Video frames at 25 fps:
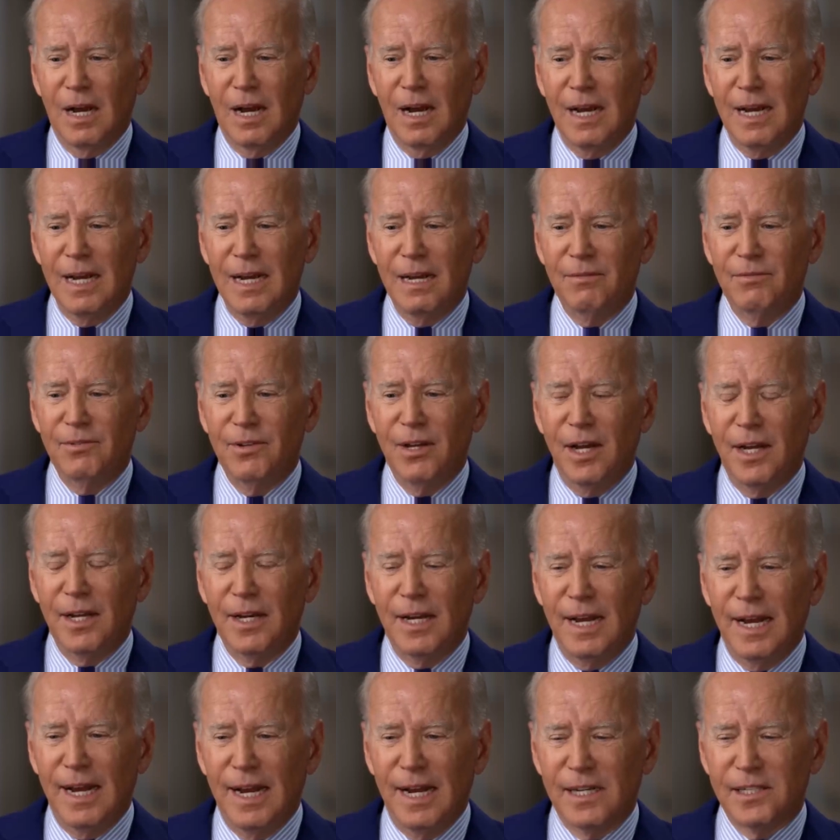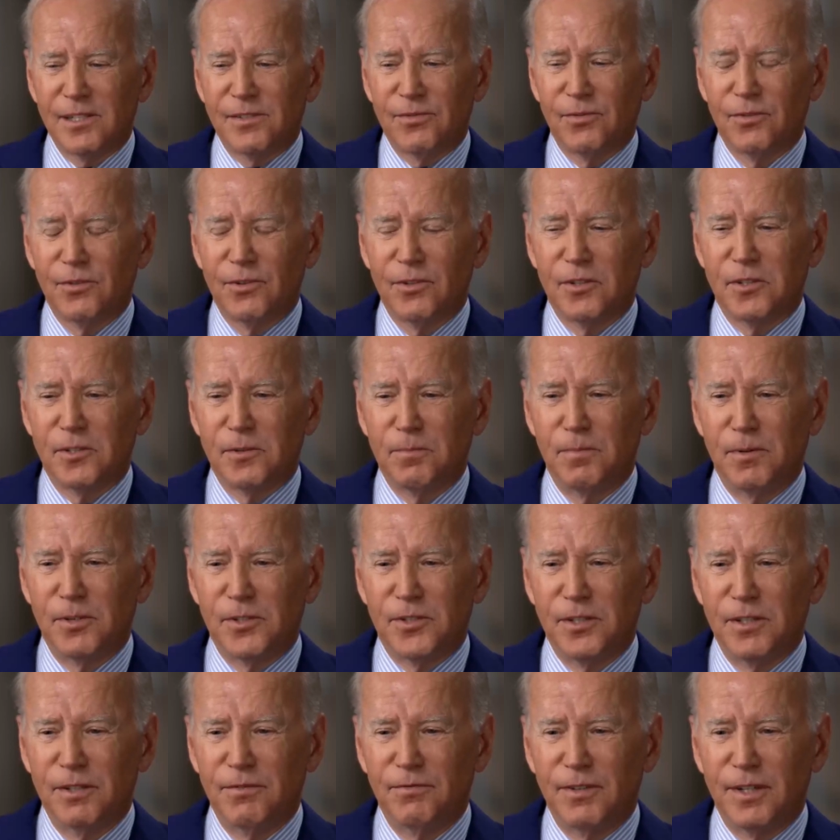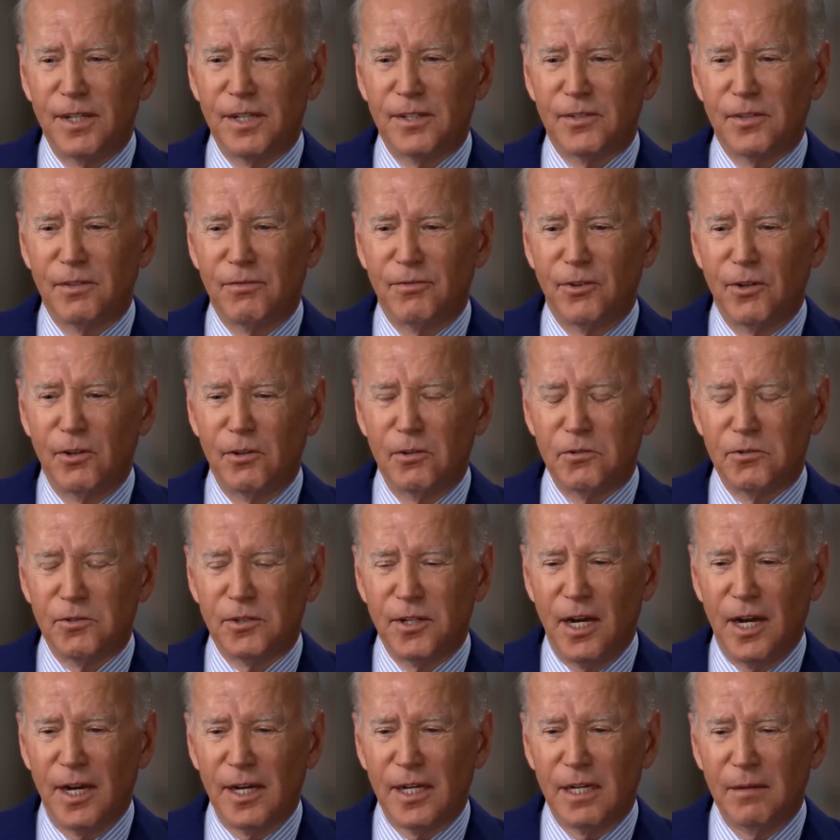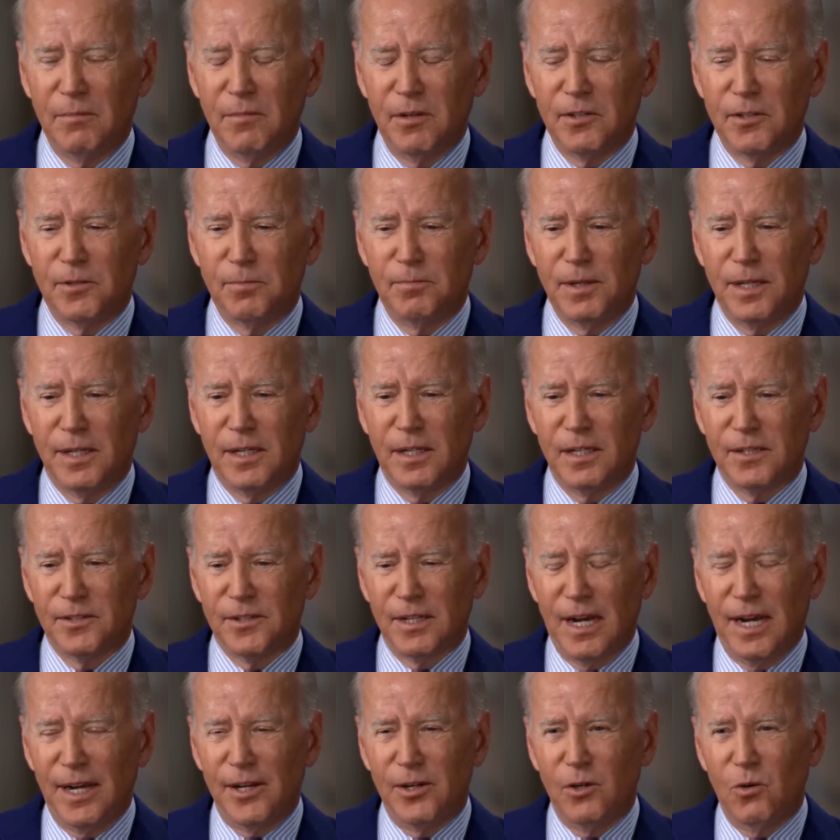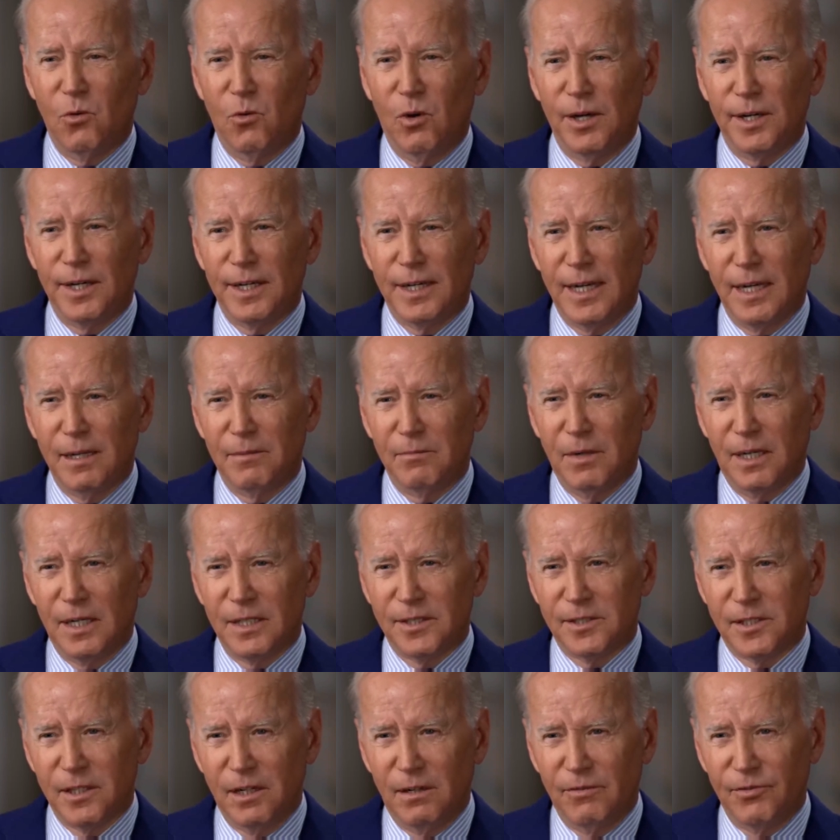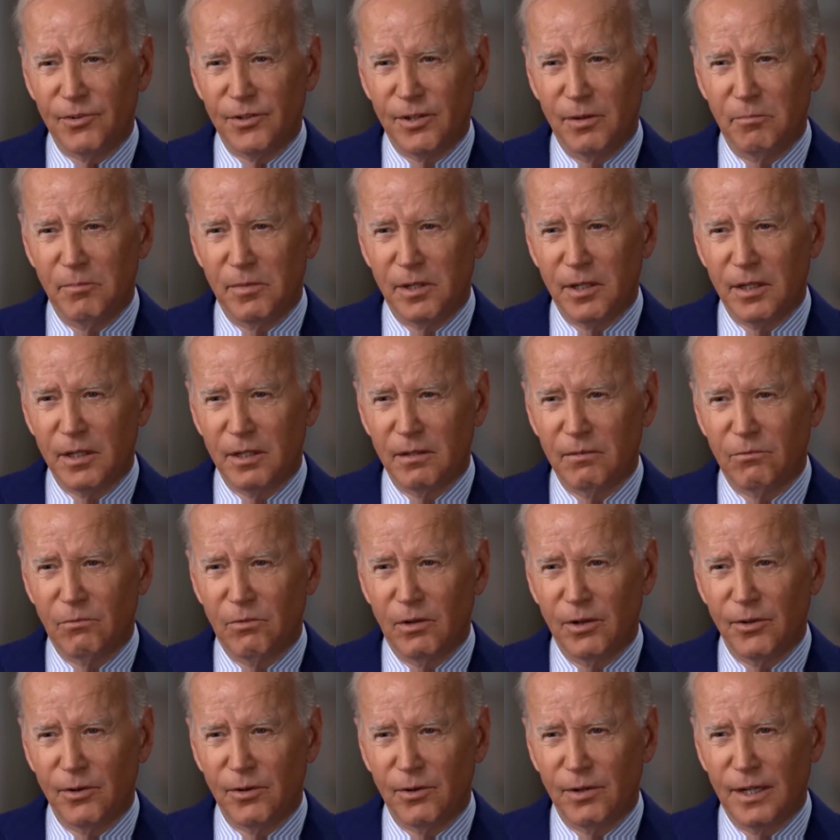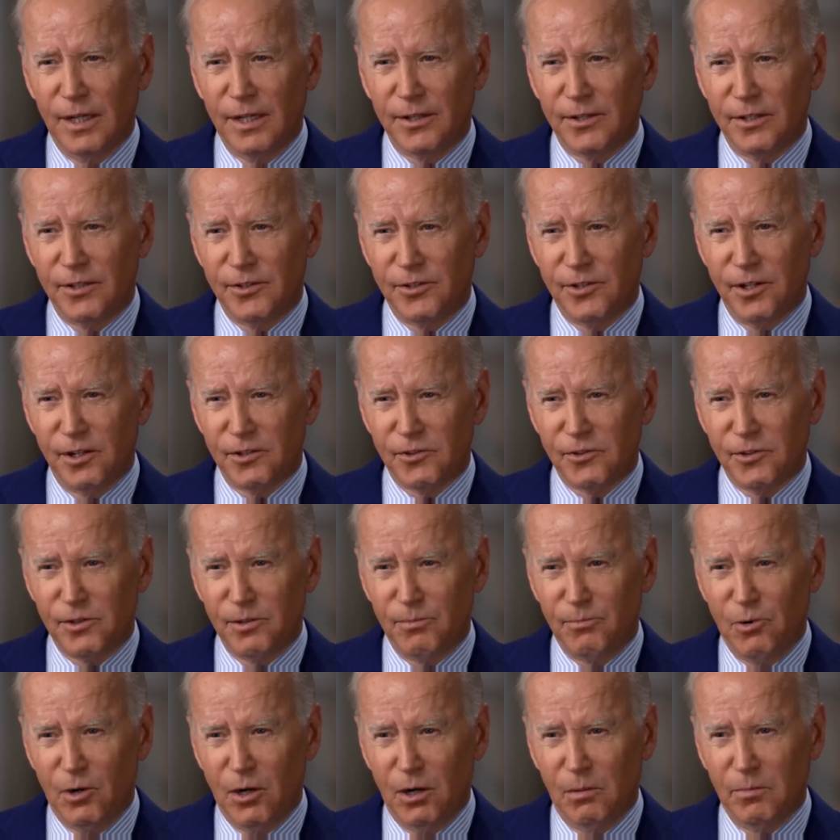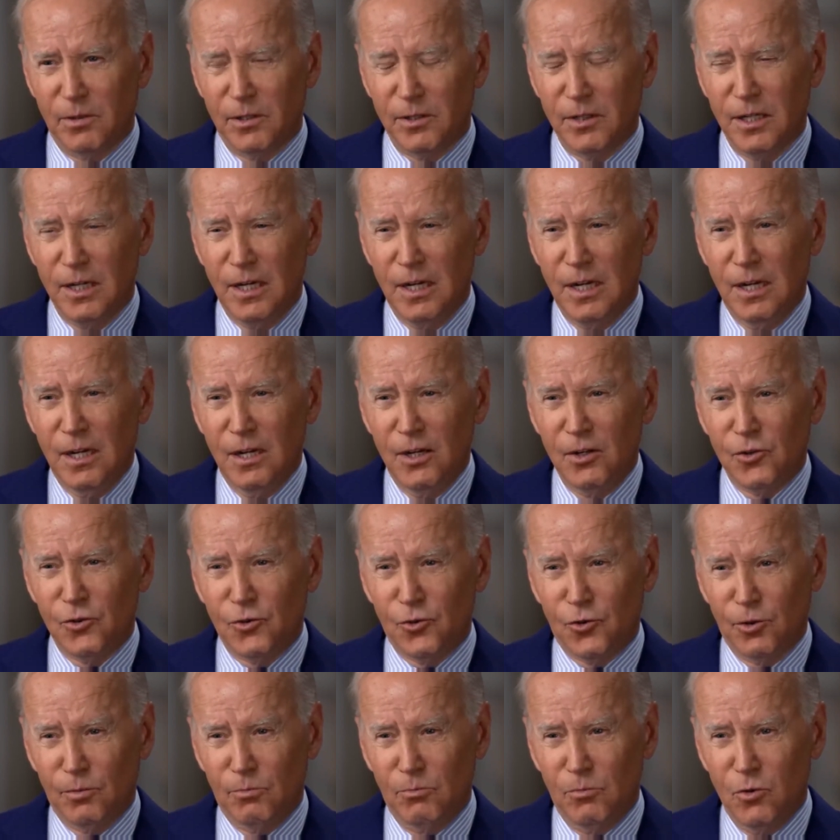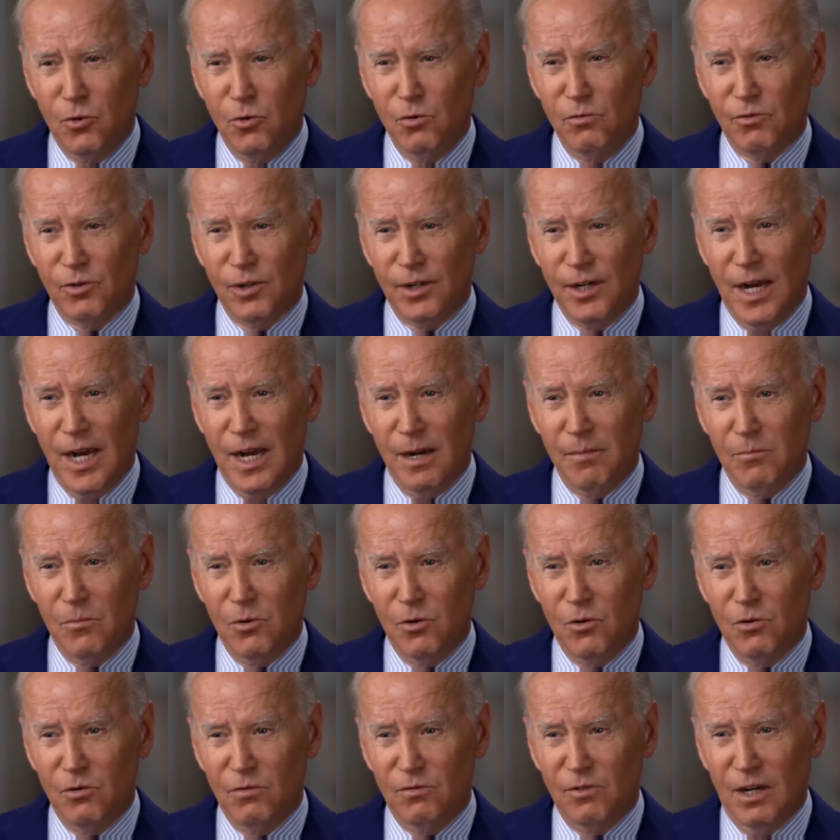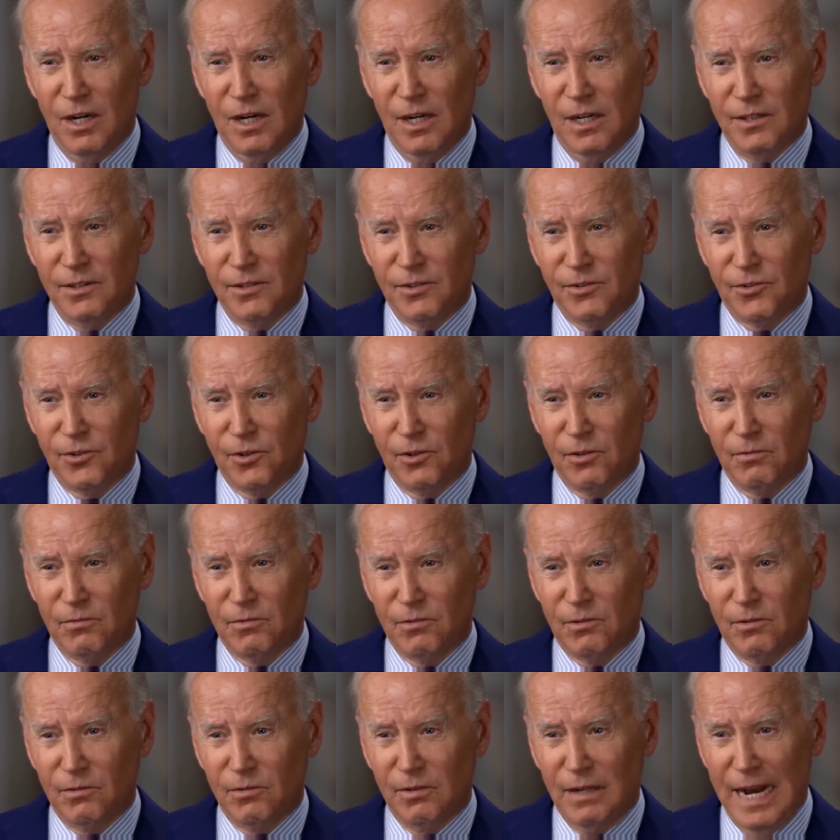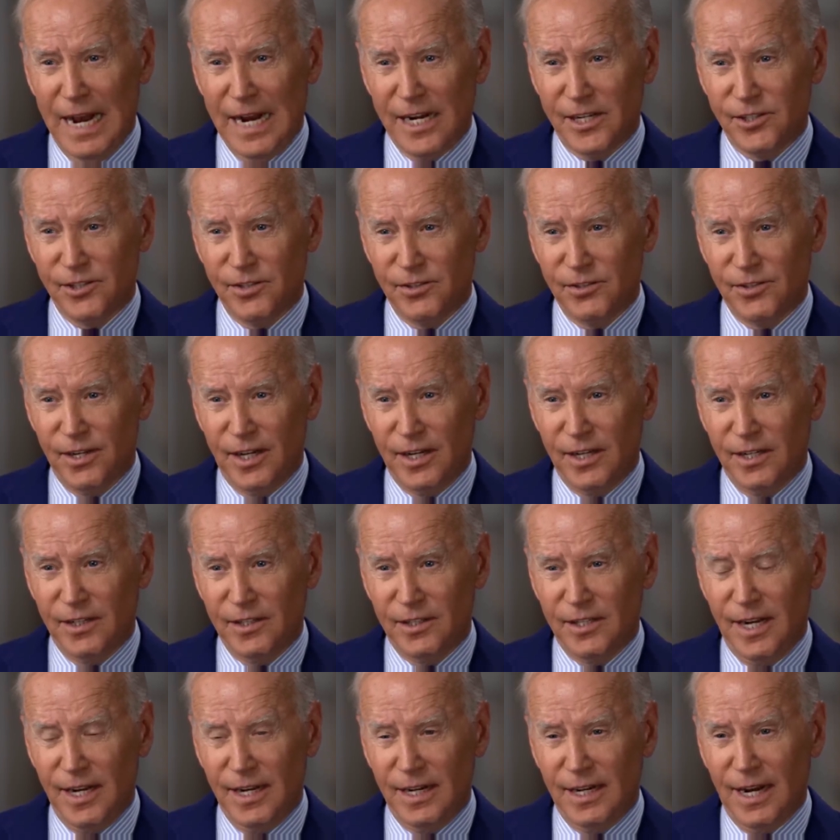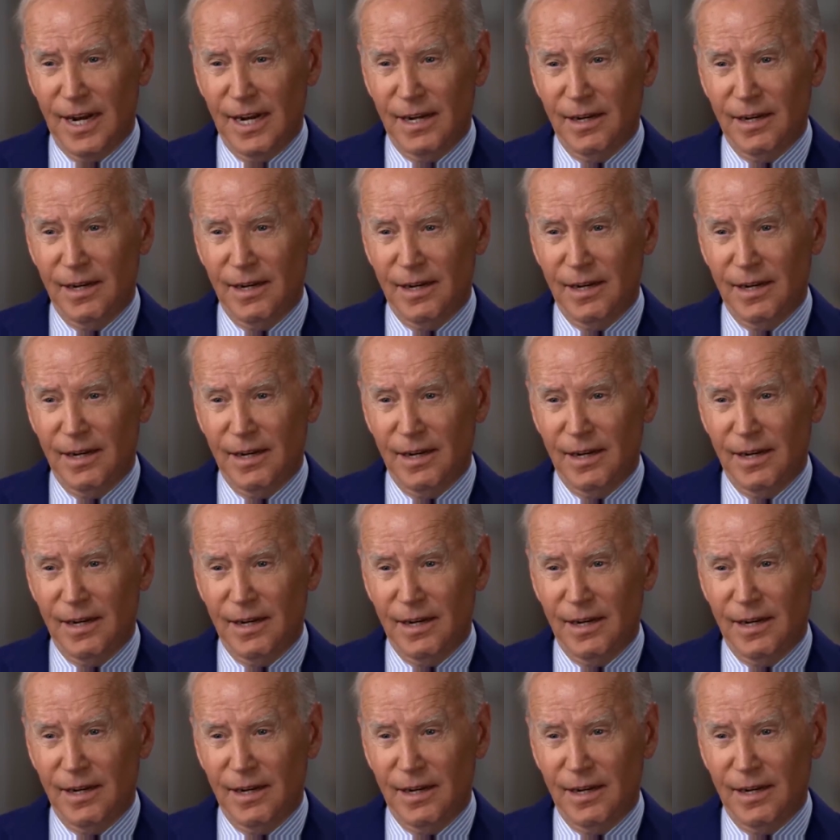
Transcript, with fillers: I have not asked for the specifics of those documents because I don't want to get myself in the middle of whether or not the Justice Department should move or not move on certain actions they can take.